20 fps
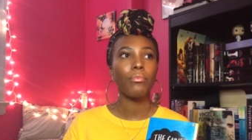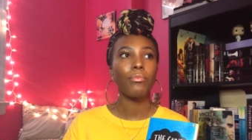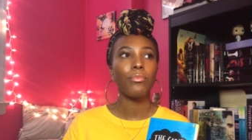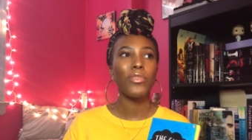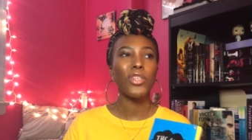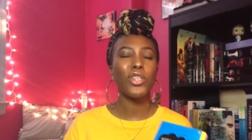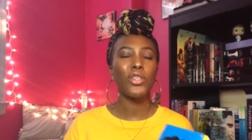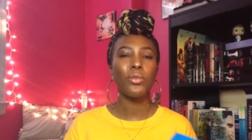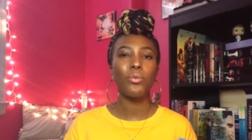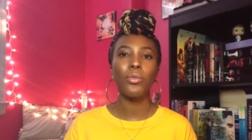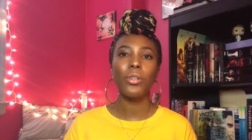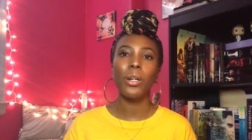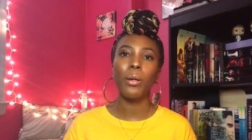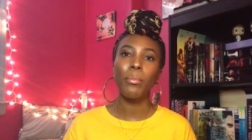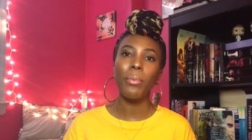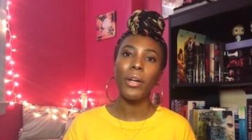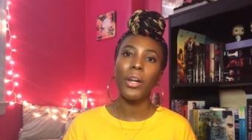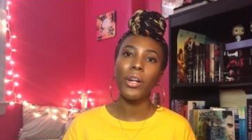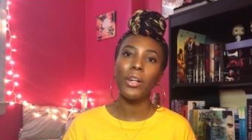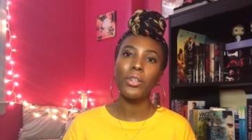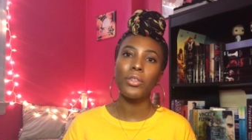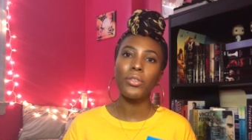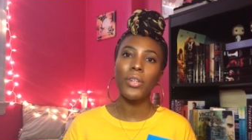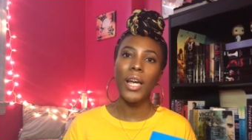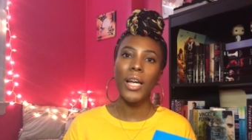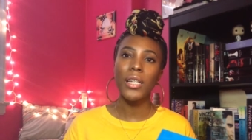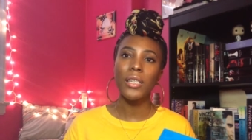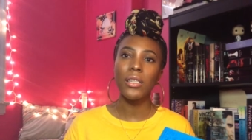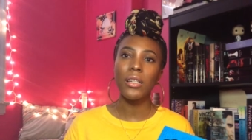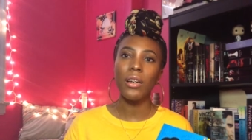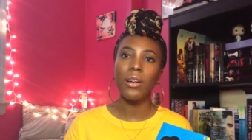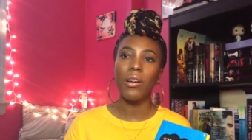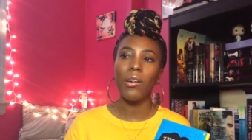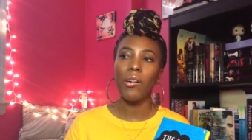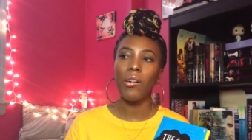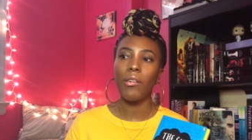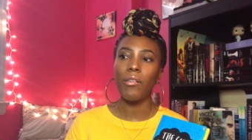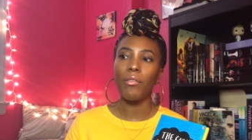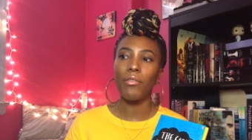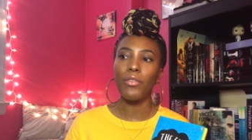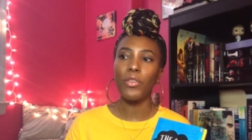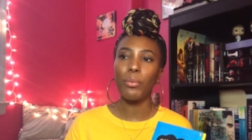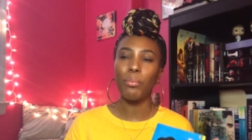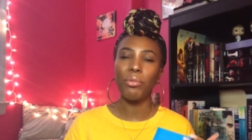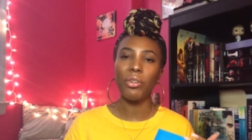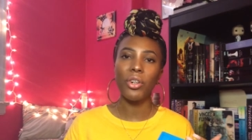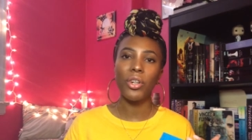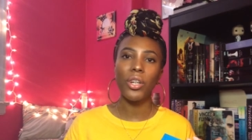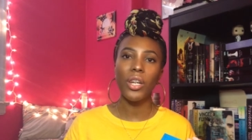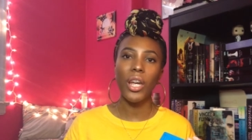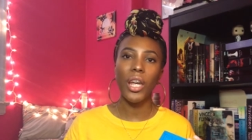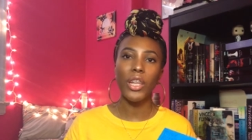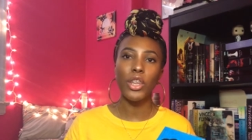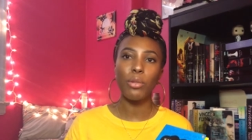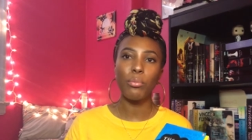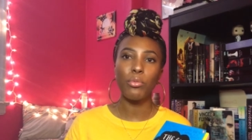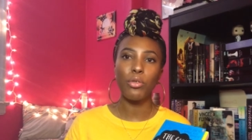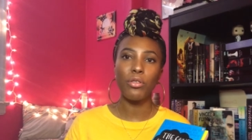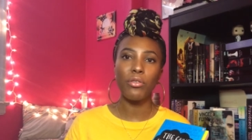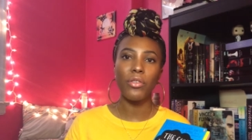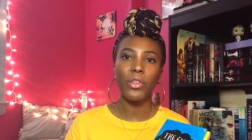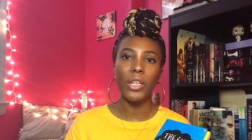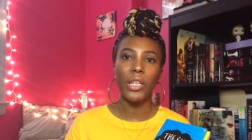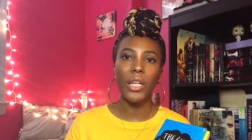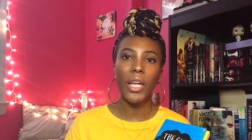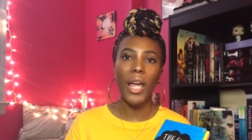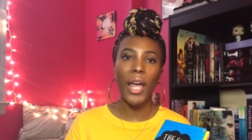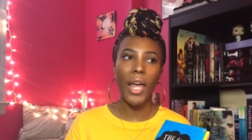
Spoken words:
just do a compare and contrast of the book and the movie,